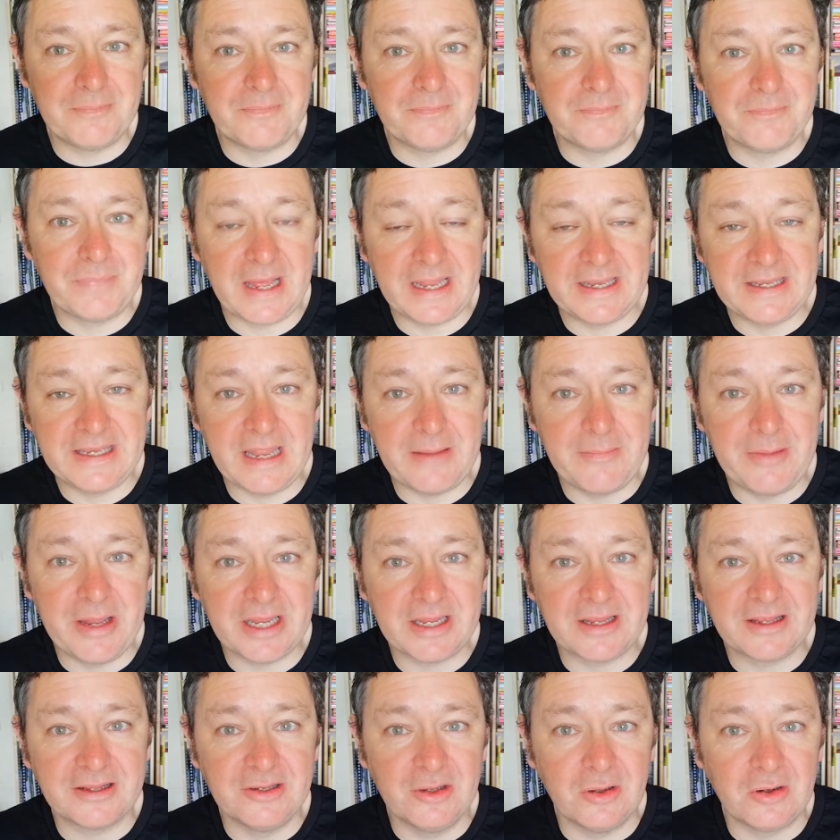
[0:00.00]

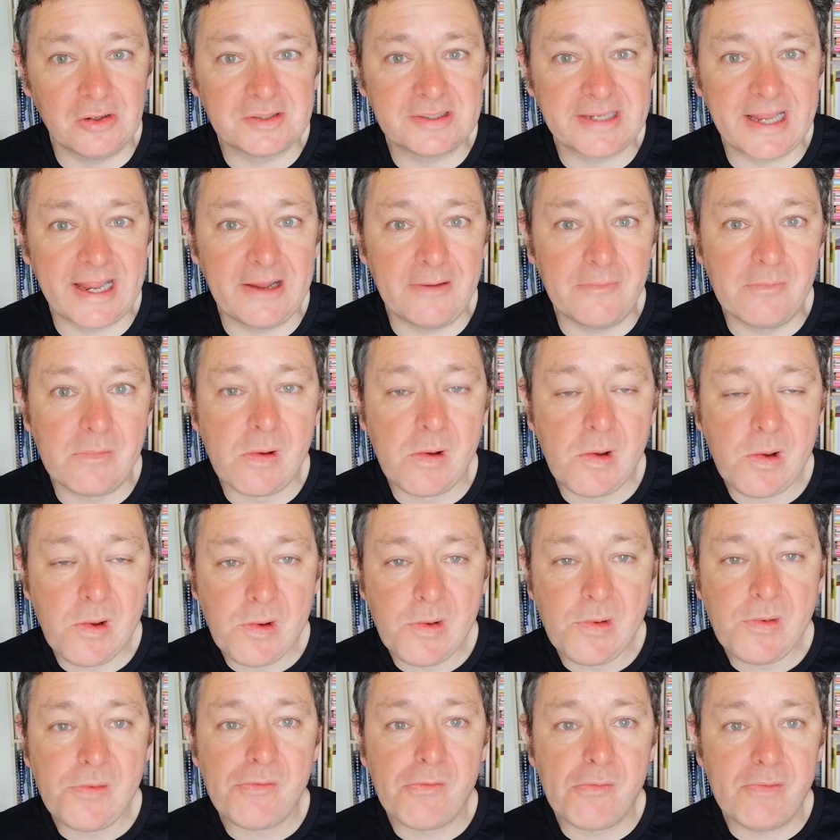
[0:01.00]
pandemic lockdown.
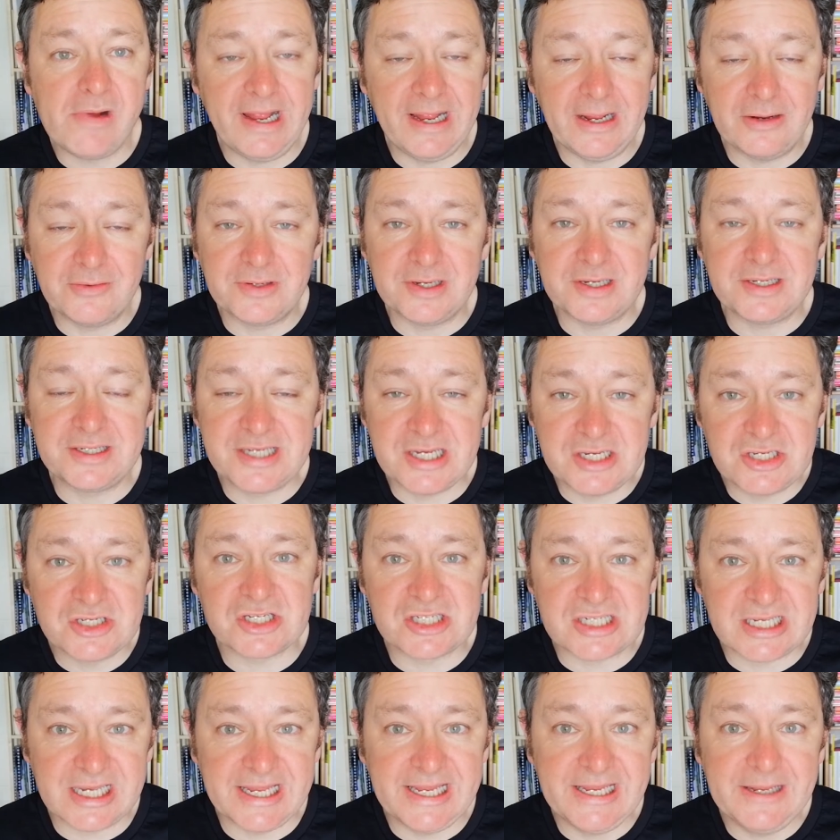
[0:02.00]
We held it
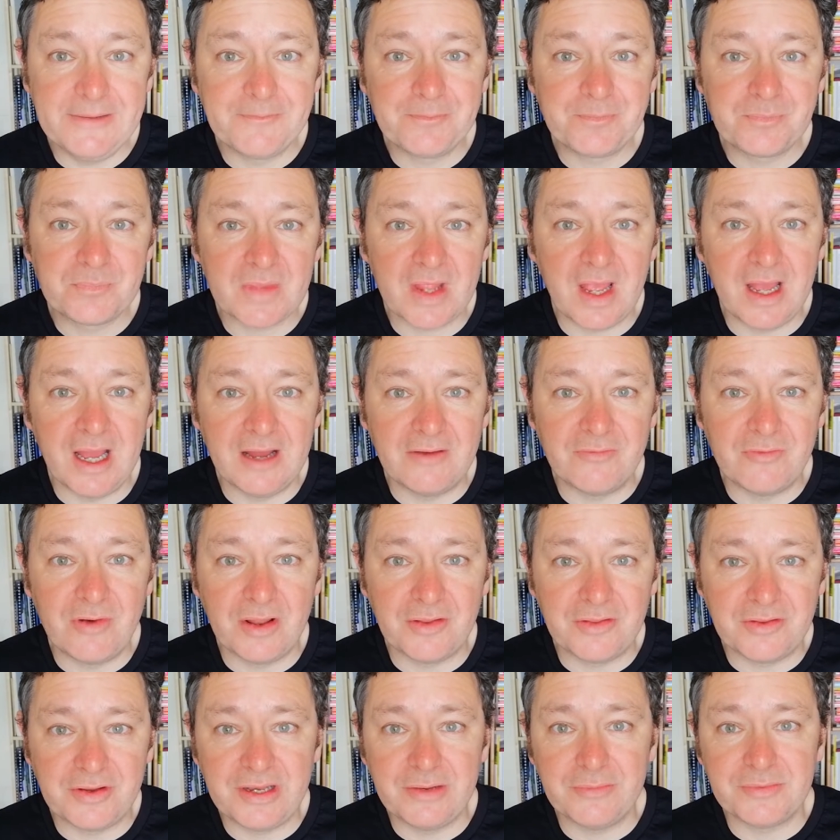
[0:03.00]
digitally
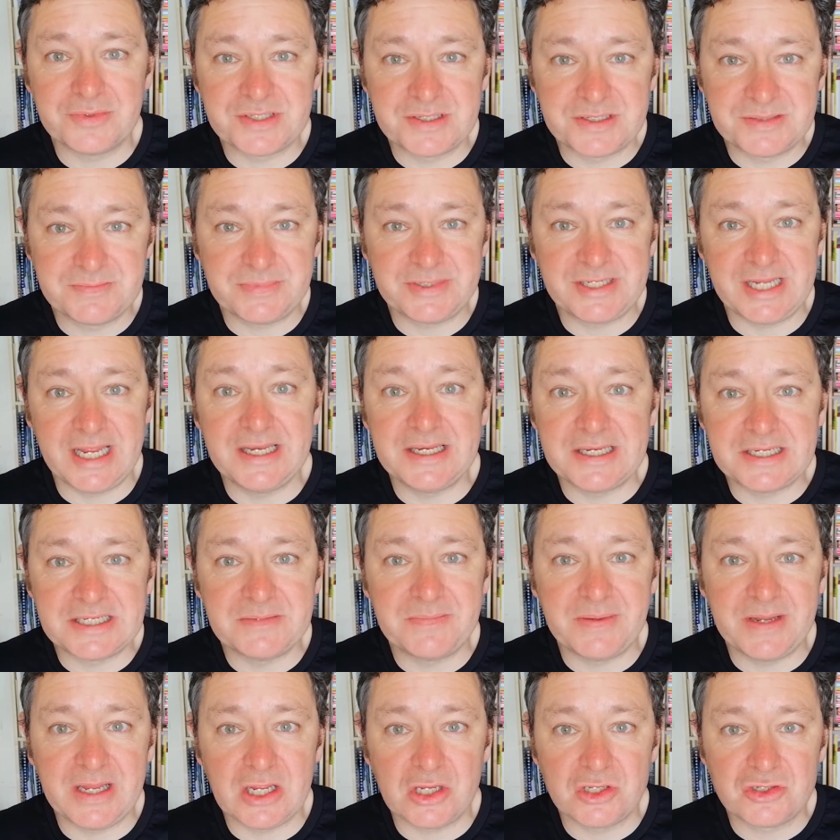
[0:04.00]
rather than it was intended to
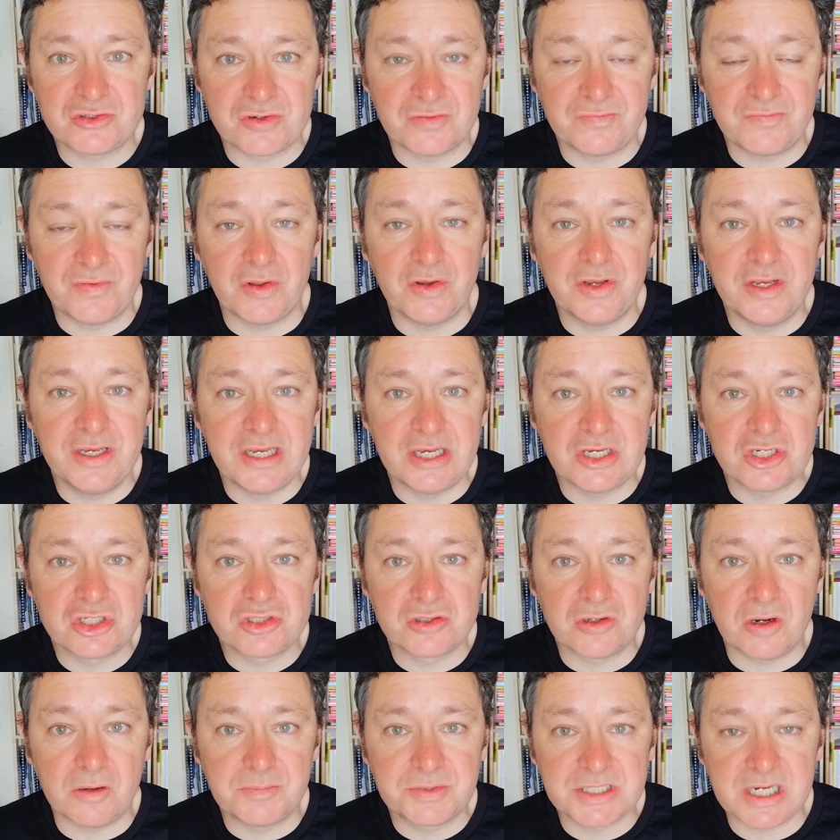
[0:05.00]
be at Trevonan in
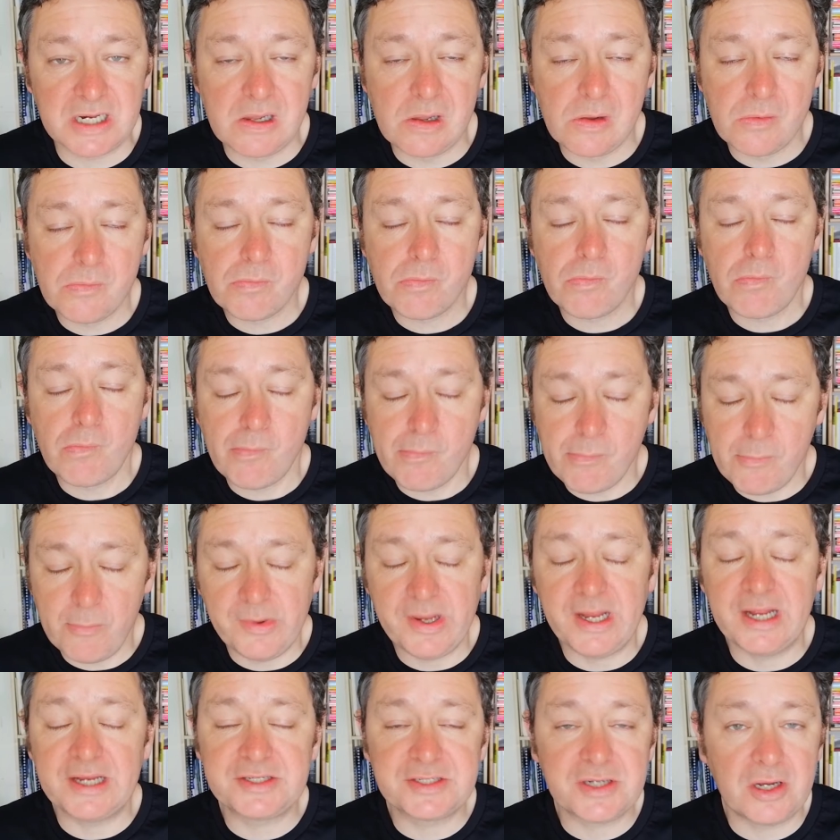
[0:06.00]
Shropshire.
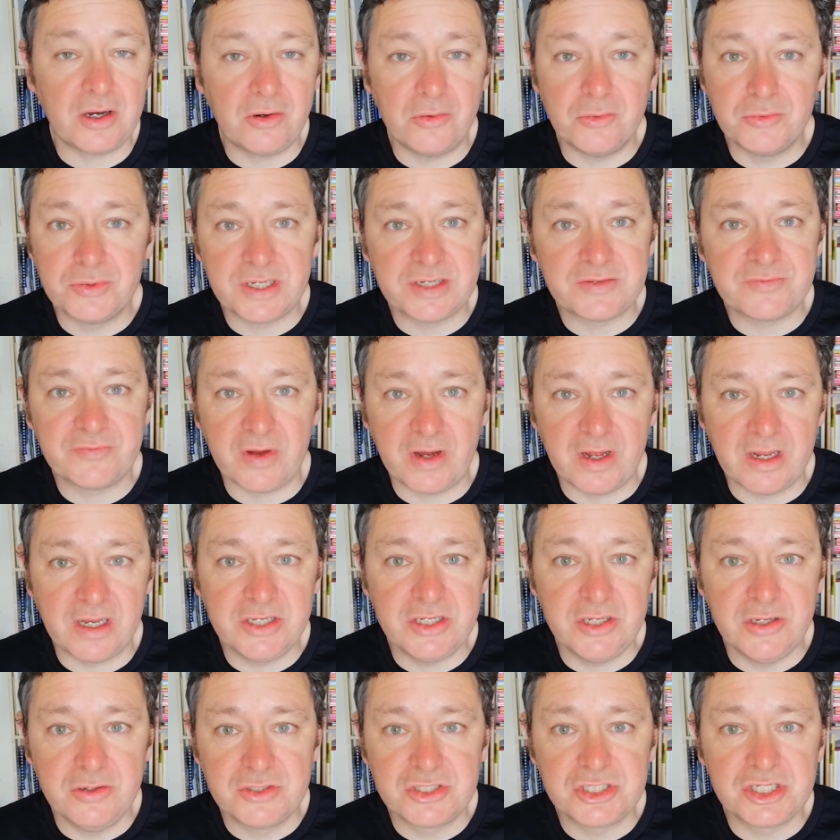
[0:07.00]
We had to hold it via
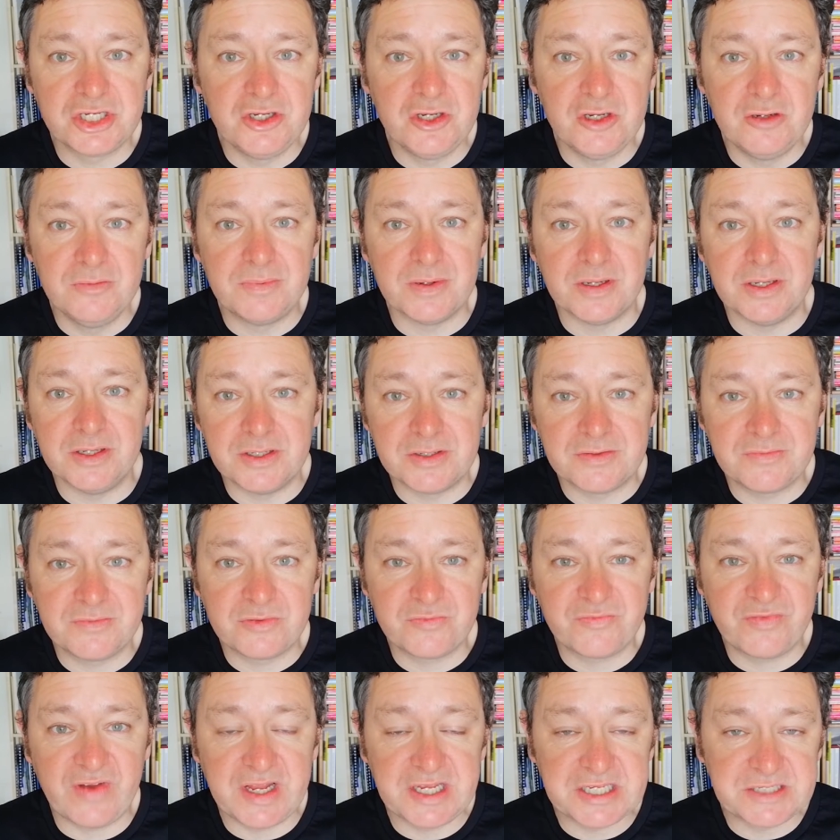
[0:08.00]
YouTube and
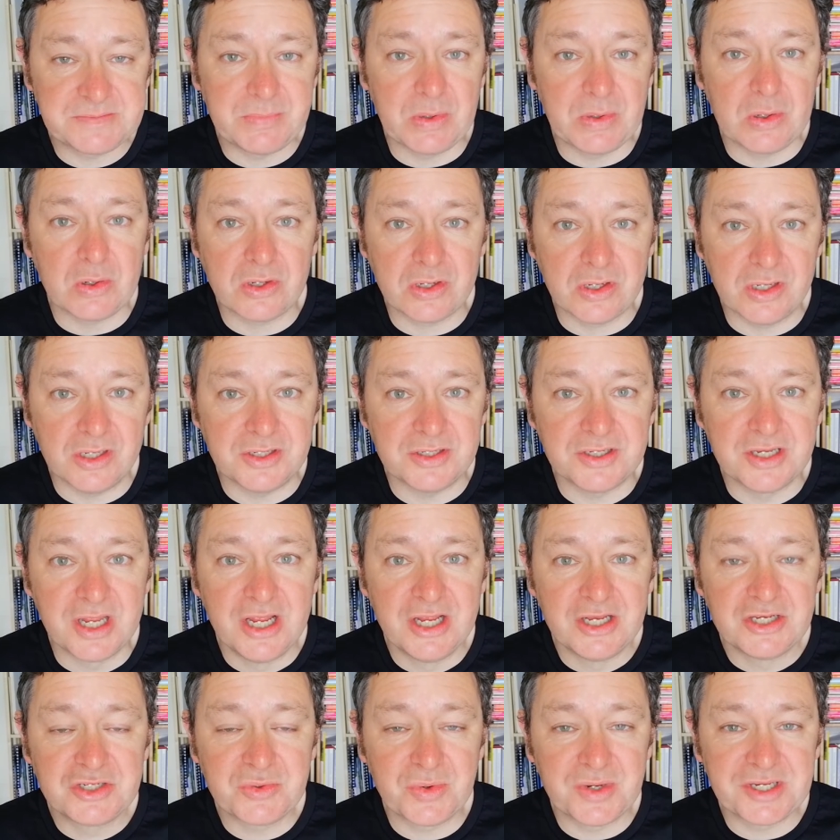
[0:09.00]
Facebook and
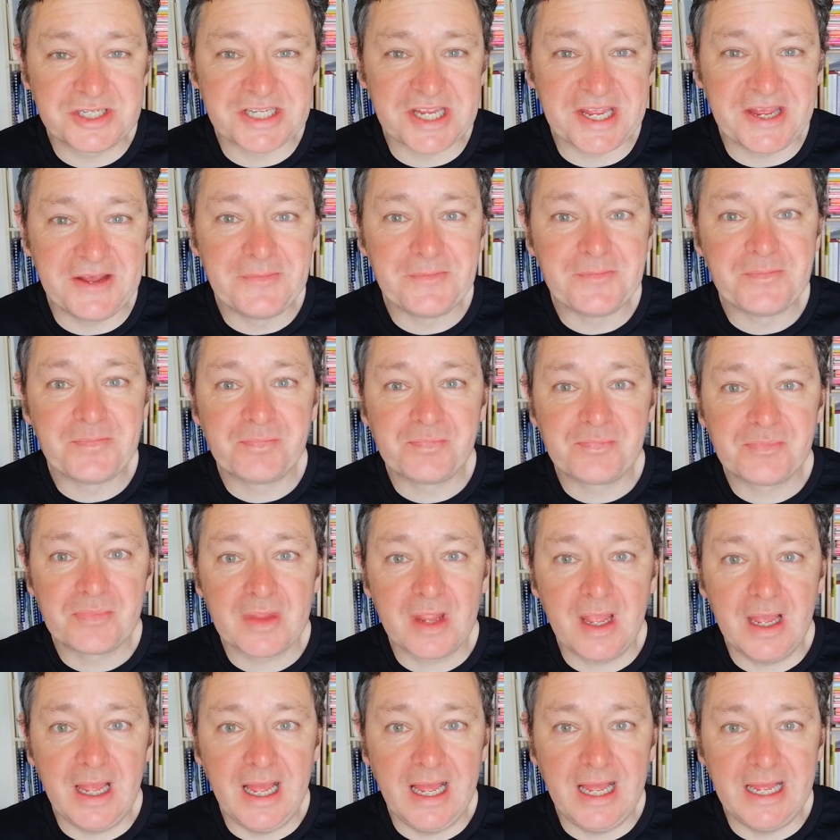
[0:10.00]
Twitter
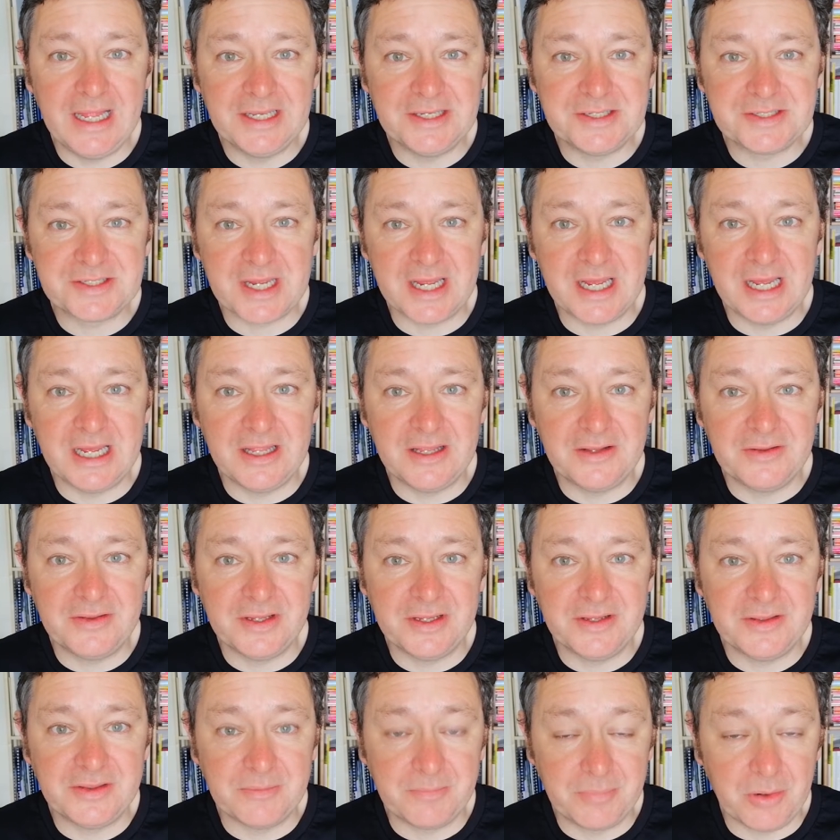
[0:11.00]
and
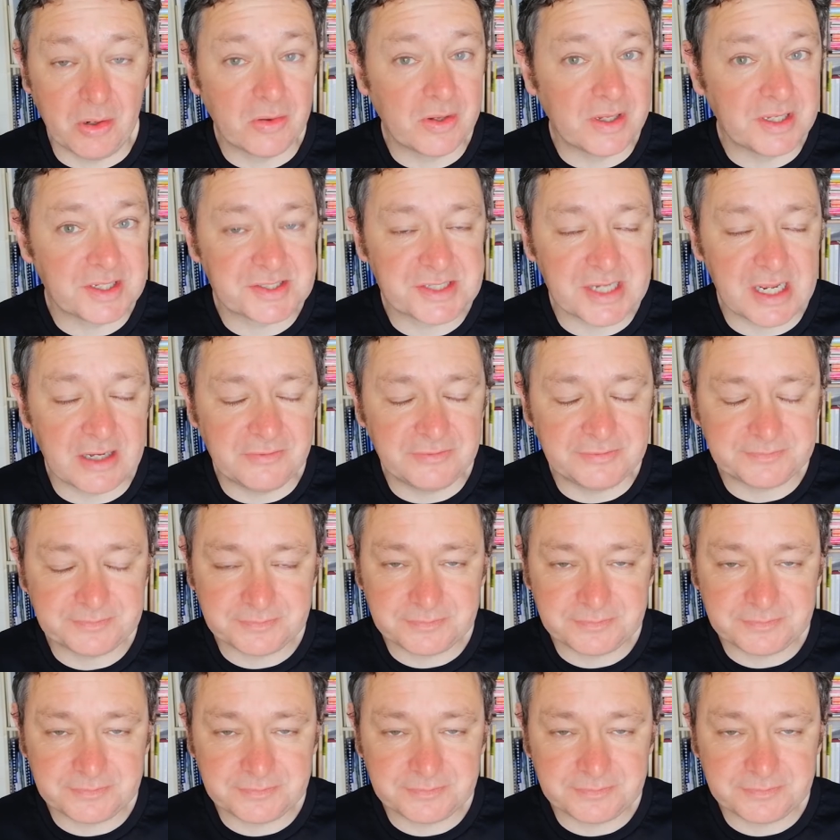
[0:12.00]
the blog itself.